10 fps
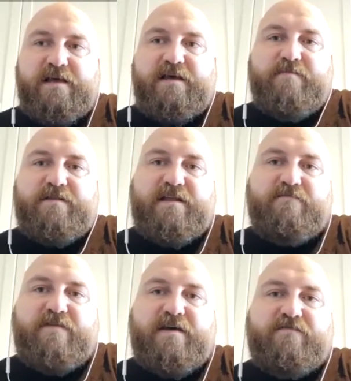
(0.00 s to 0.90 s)
but
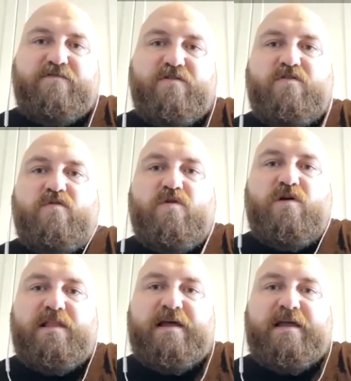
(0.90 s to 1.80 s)
then we have to
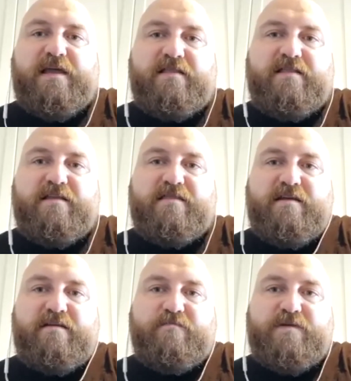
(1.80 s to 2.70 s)
call and get the
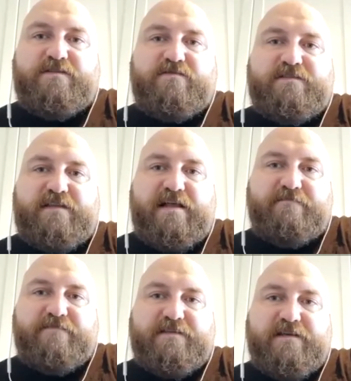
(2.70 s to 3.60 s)
therapist
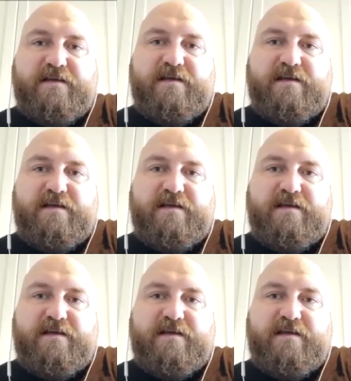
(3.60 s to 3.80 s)
ourselves.